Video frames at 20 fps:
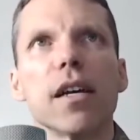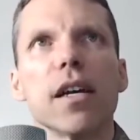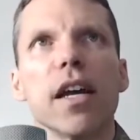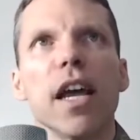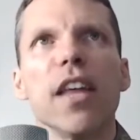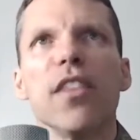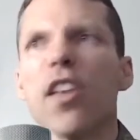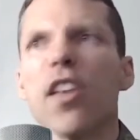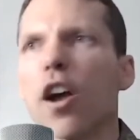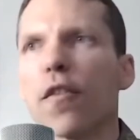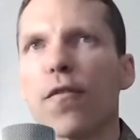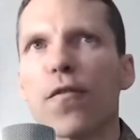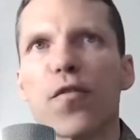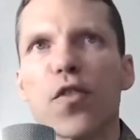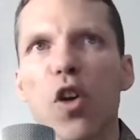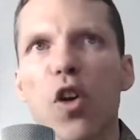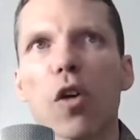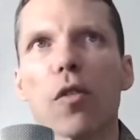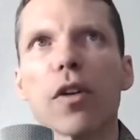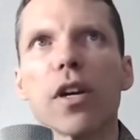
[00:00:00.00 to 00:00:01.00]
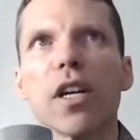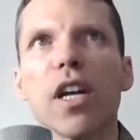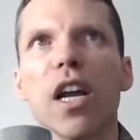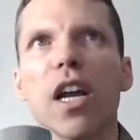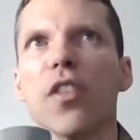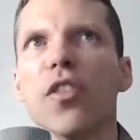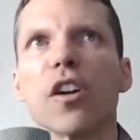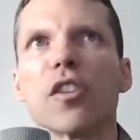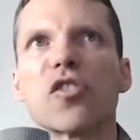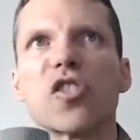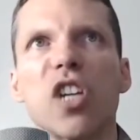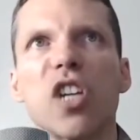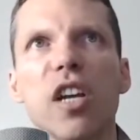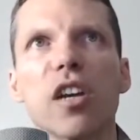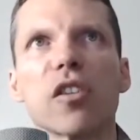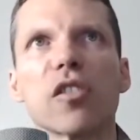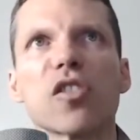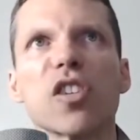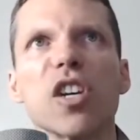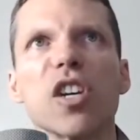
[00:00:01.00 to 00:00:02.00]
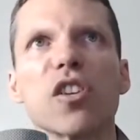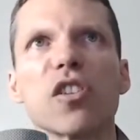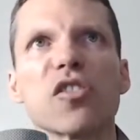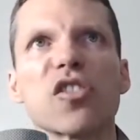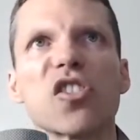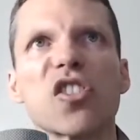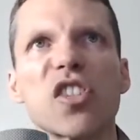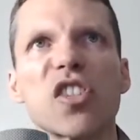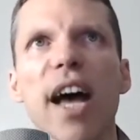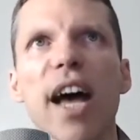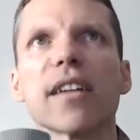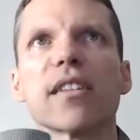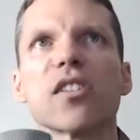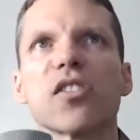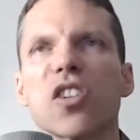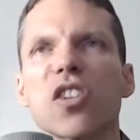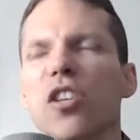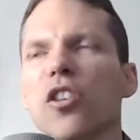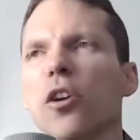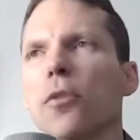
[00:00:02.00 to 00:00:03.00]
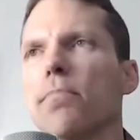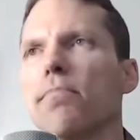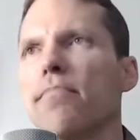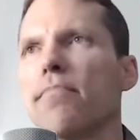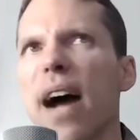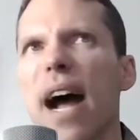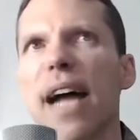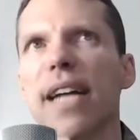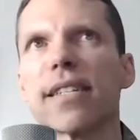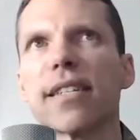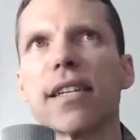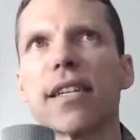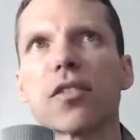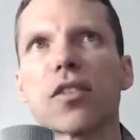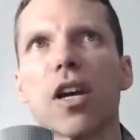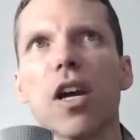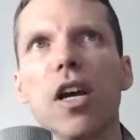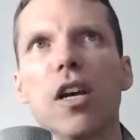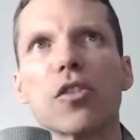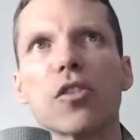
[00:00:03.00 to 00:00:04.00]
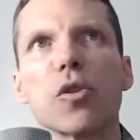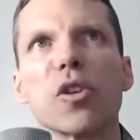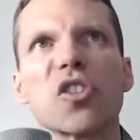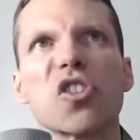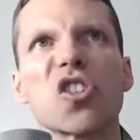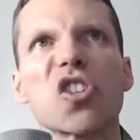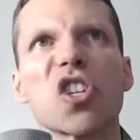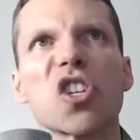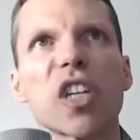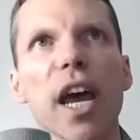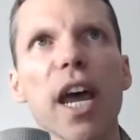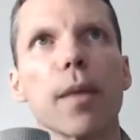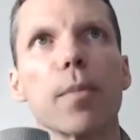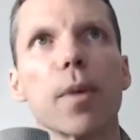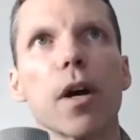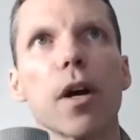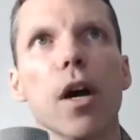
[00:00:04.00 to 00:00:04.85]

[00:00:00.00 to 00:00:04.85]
in their fury, in their tears, in their sadness, in their madness to escape